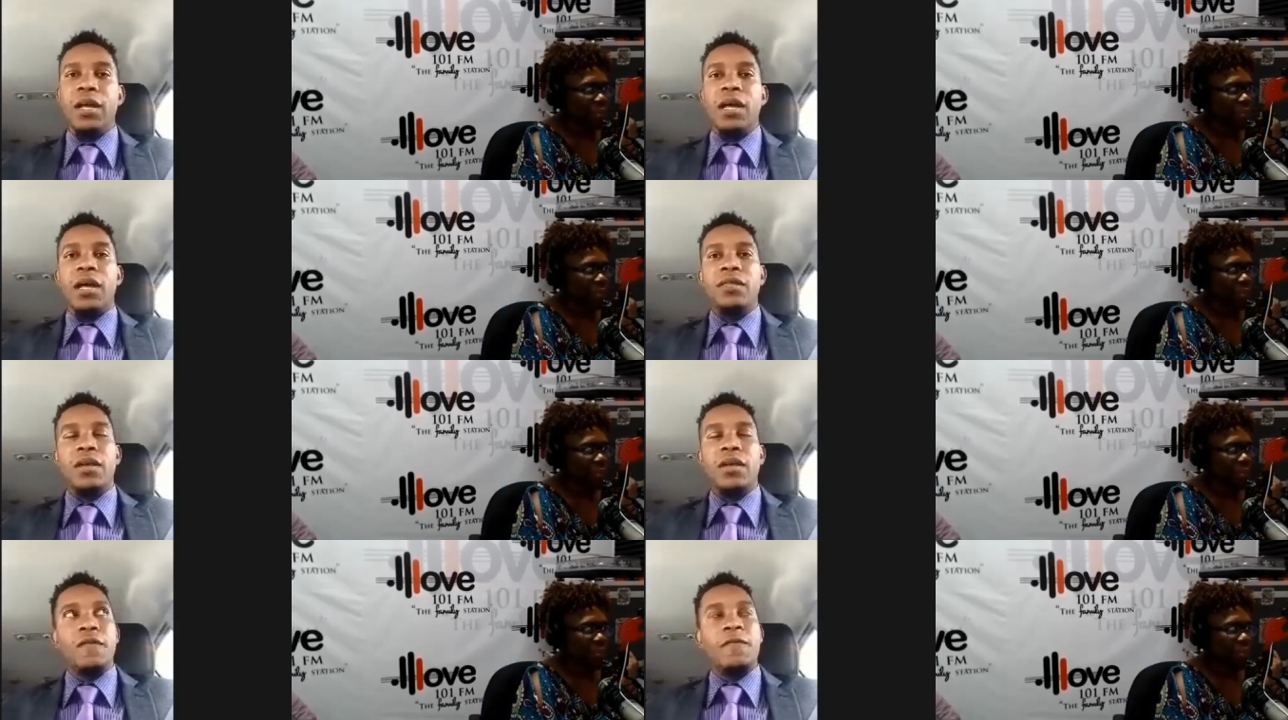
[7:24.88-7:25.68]
Speaker 1: the
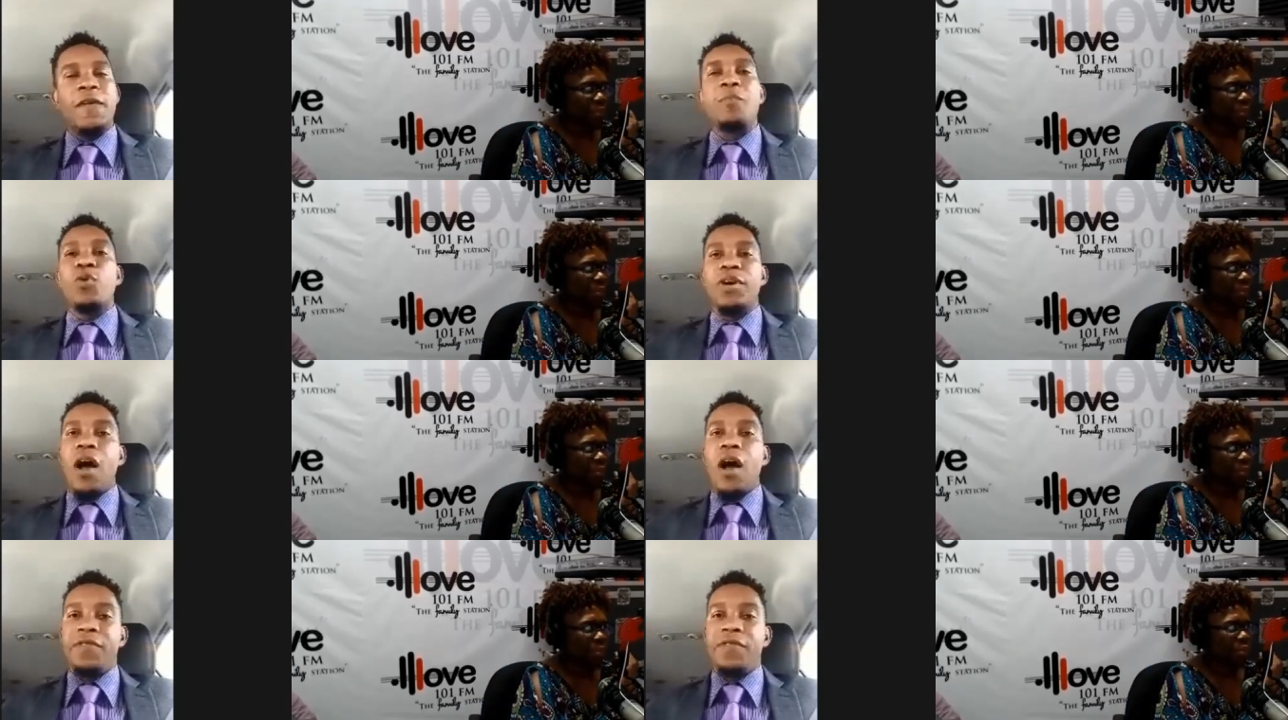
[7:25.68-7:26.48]
February of
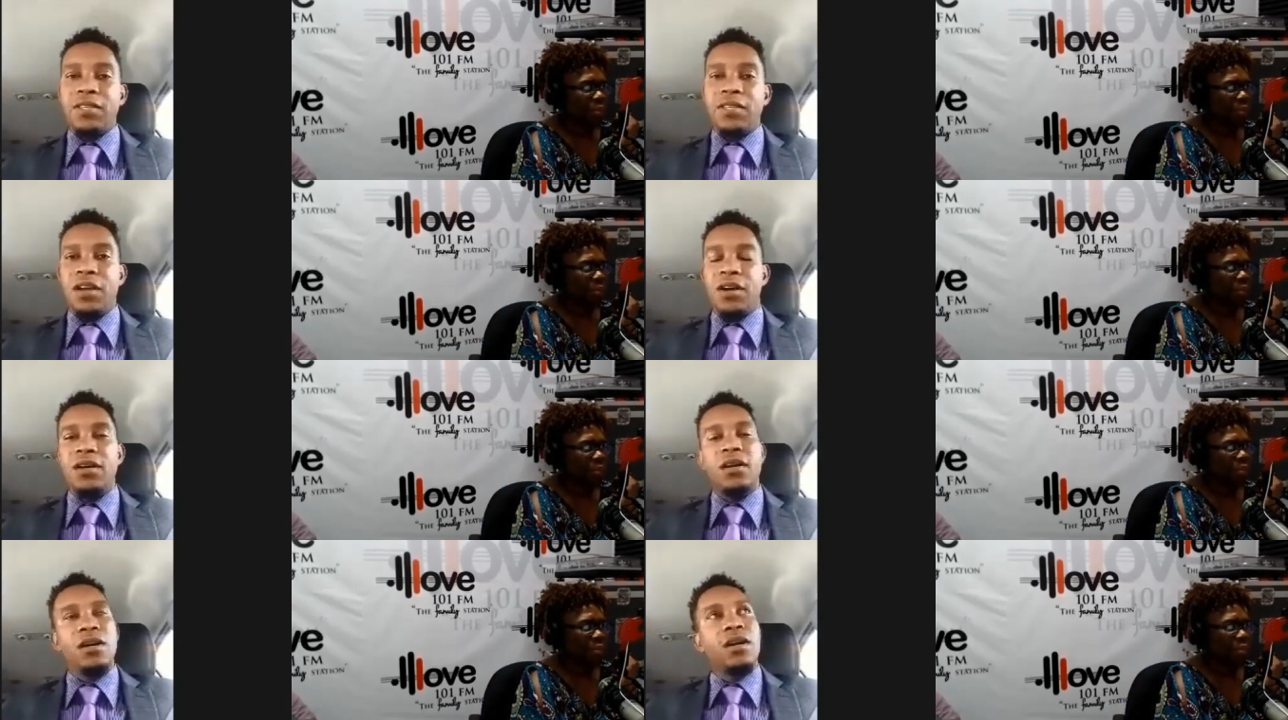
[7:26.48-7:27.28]
this year.
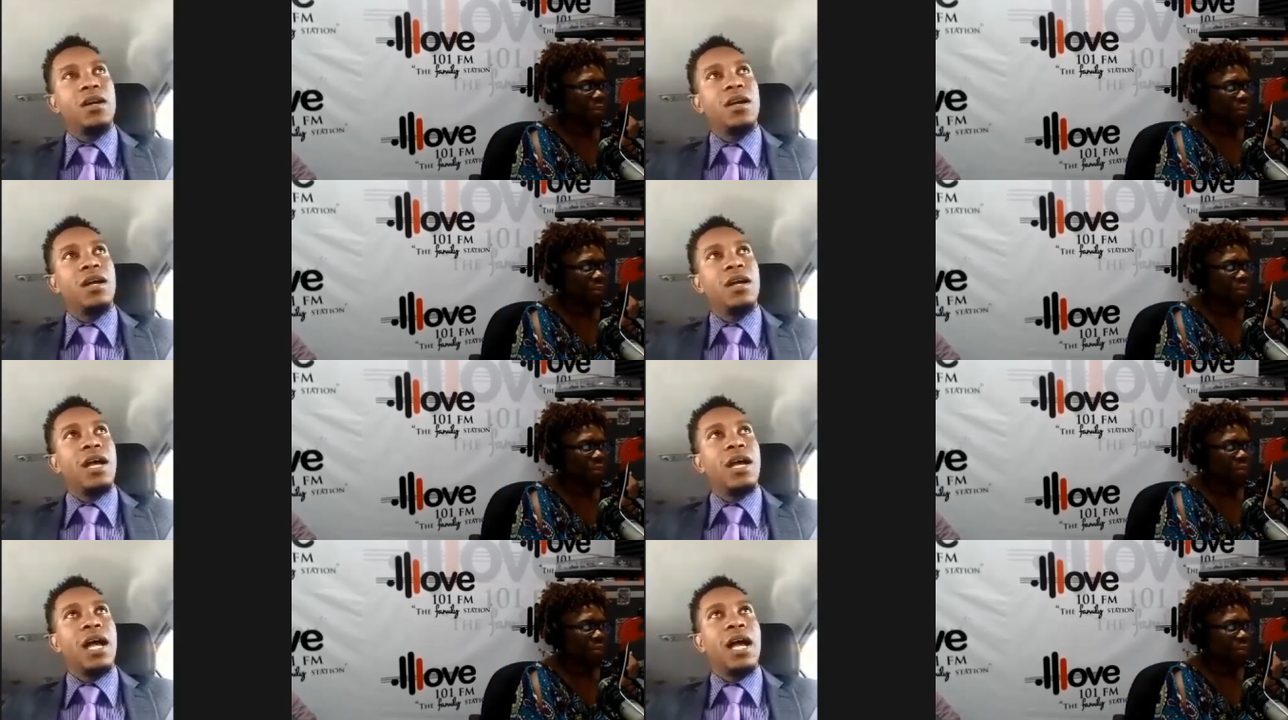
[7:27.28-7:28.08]
Mm-hmm.
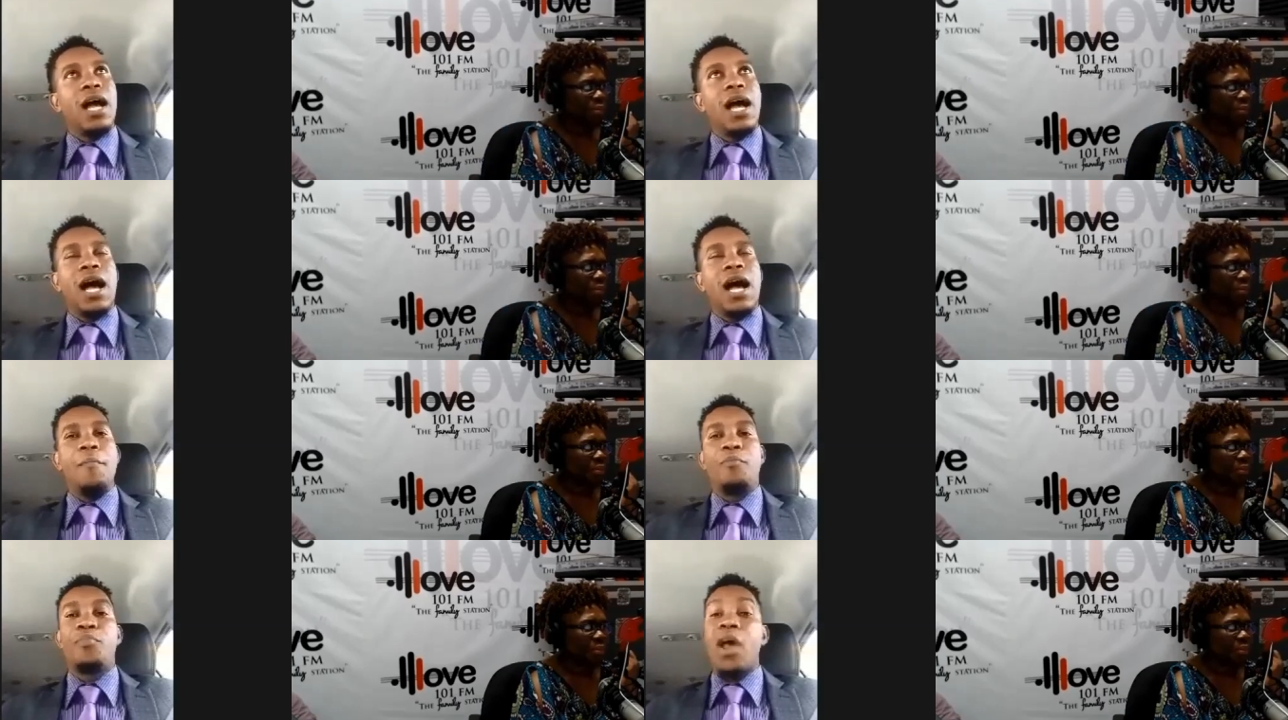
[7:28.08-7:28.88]
Um,
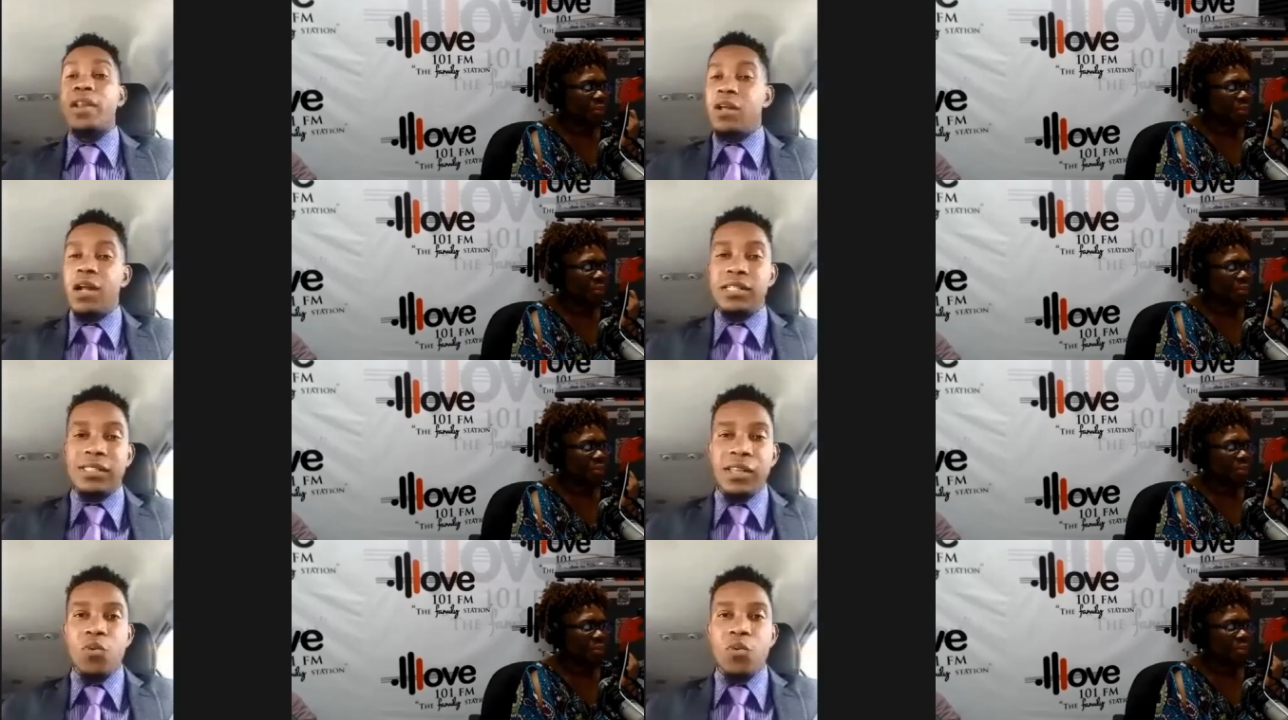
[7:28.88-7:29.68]
Prodigal Son
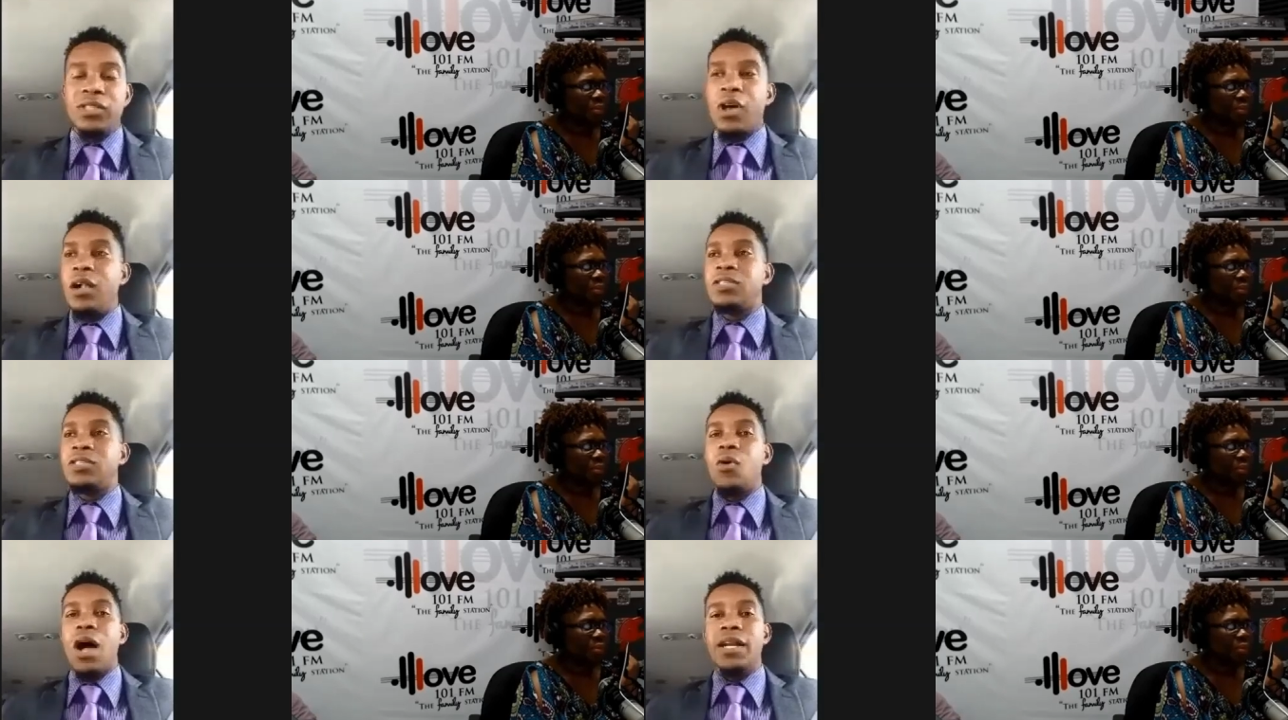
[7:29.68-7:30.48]
was also
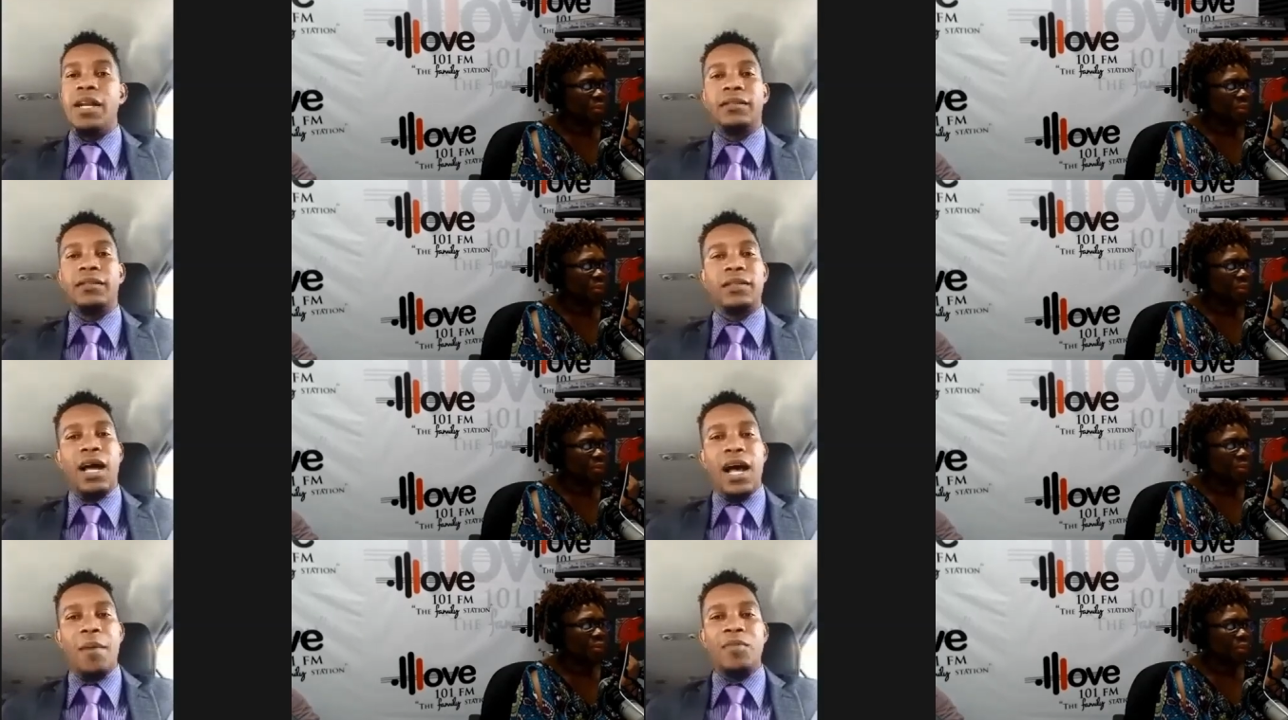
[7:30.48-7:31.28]
on it.
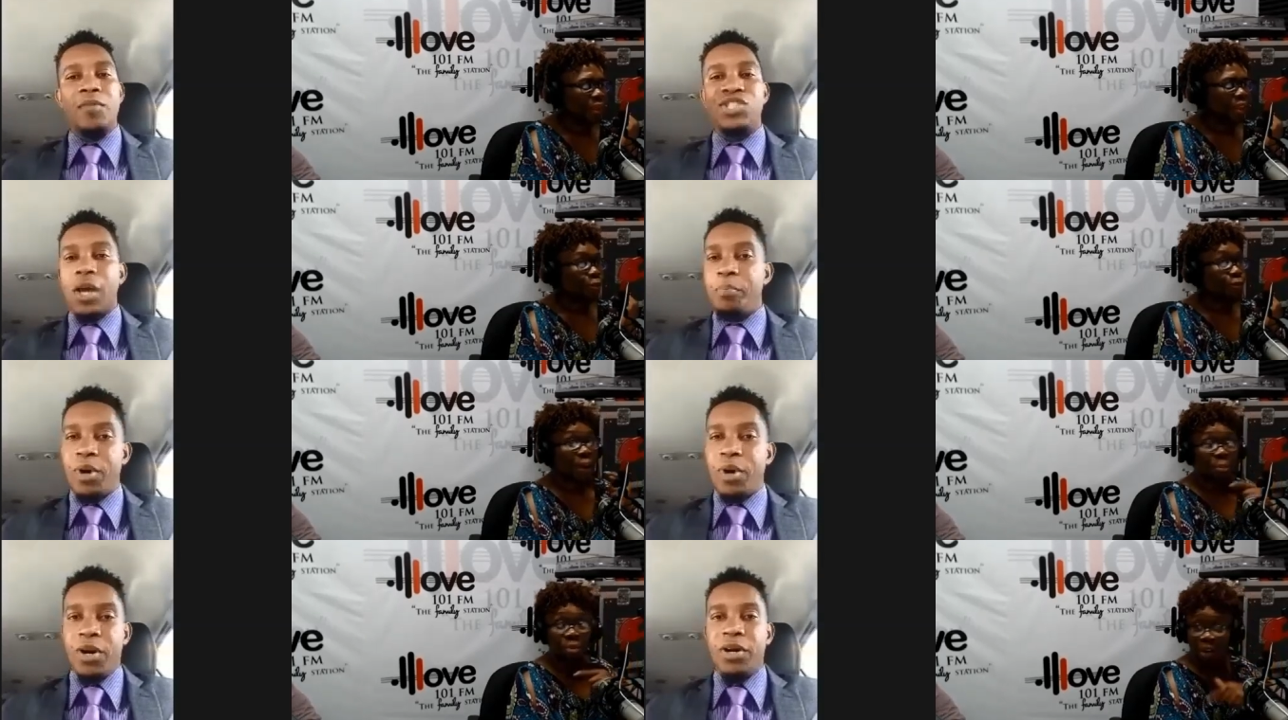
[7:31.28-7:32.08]
Um, Shepherd.
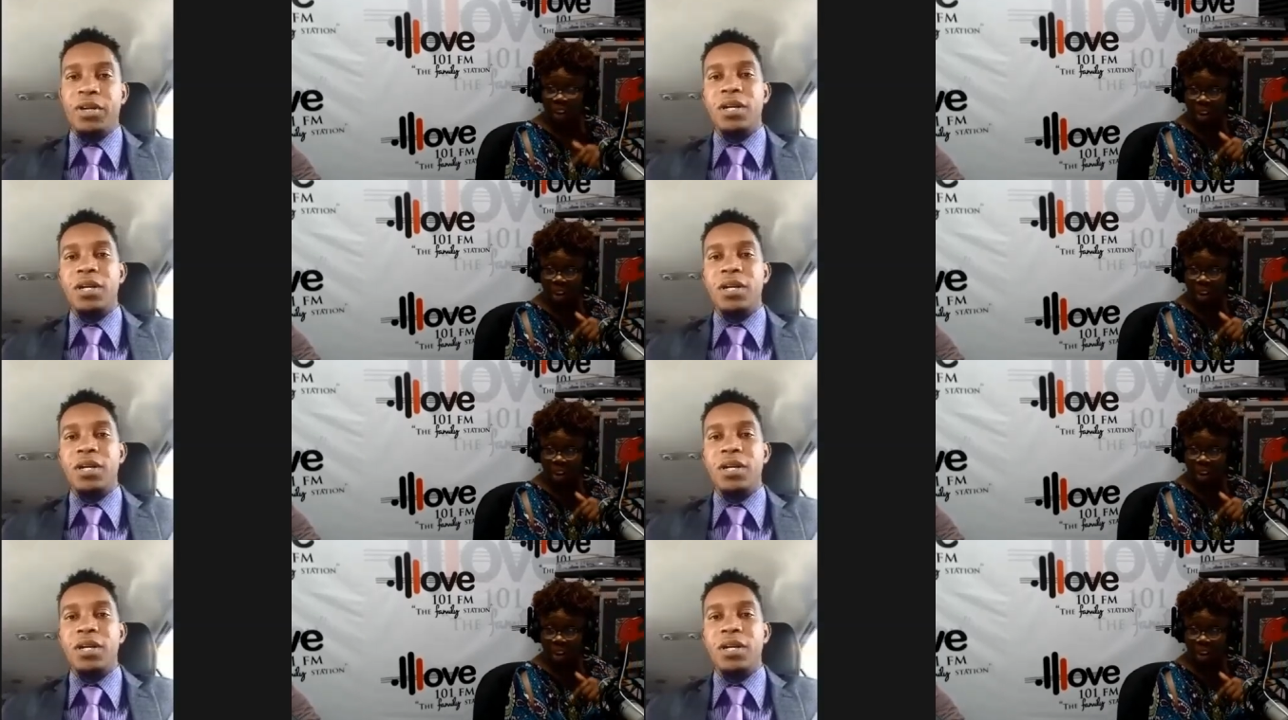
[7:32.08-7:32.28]
February